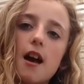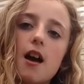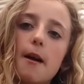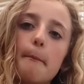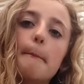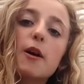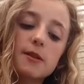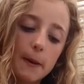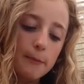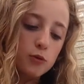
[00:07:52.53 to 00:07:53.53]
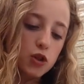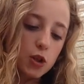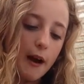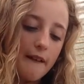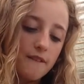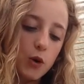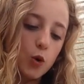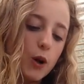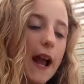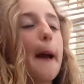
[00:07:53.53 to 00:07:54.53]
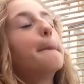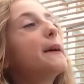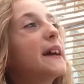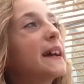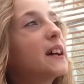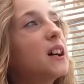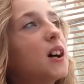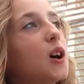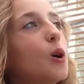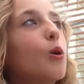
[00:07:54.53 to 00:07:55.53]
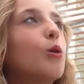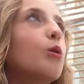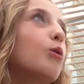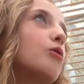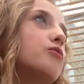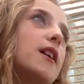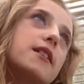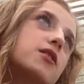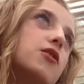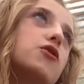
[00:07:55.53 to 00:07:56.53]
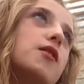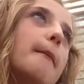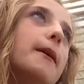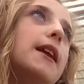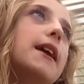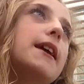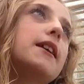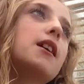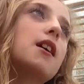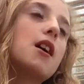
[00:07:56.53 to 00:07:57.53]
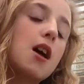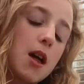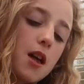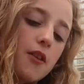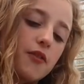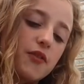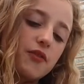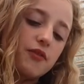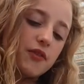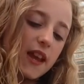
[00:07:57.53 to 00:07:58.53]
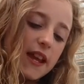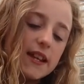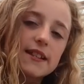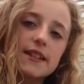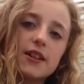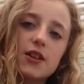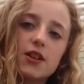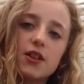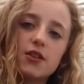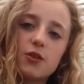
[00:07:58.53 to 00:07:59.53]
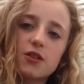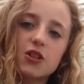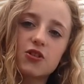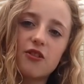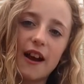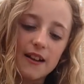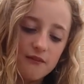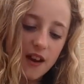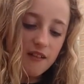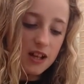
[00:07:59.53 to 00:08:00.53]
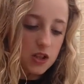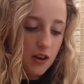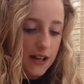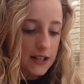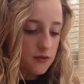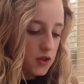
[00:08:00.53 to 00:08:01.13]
Um, most people do have for camping or running to the trampoline. These are not attract very attractive